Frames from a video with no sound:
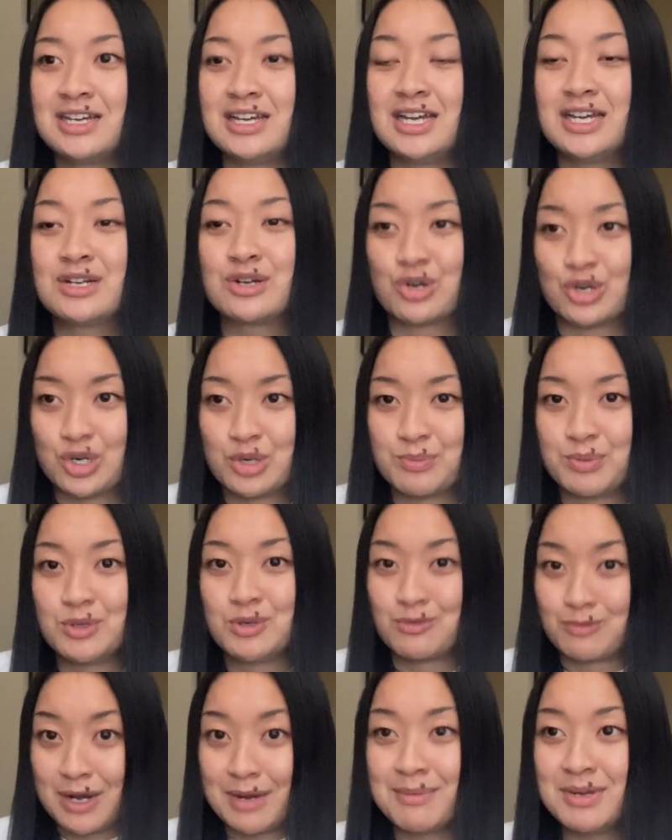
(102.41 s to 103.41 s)
an
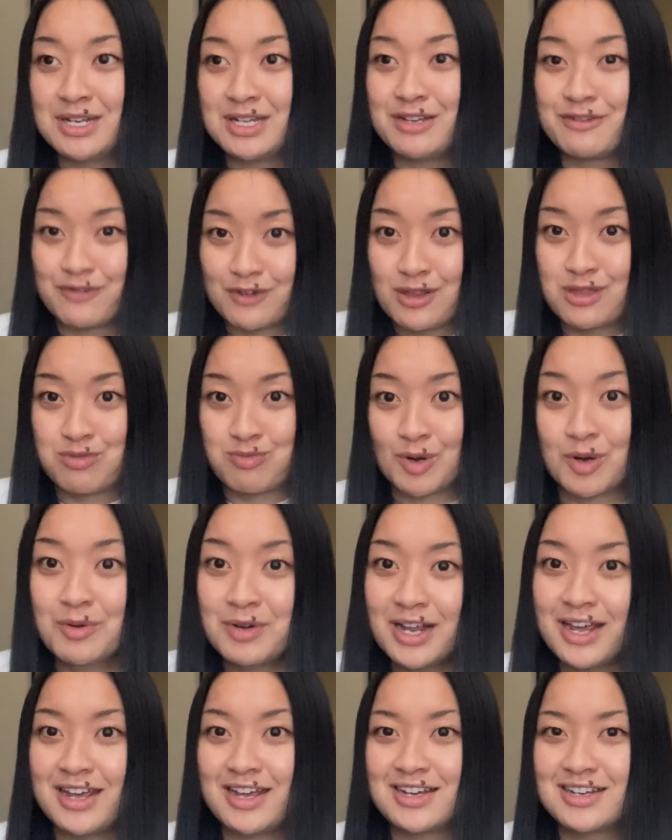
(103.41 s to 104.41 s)
herbal remedy for
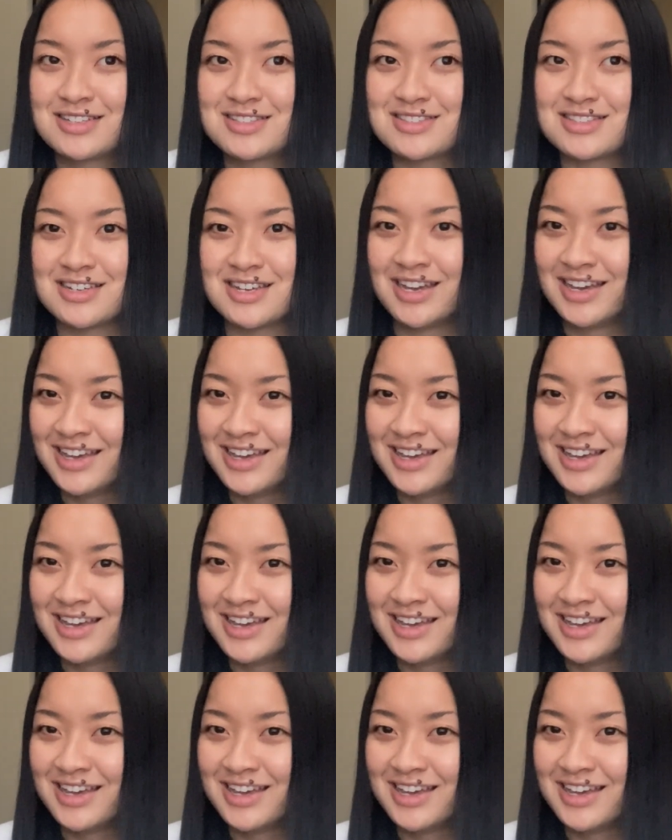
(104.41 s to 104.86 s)
throat aches.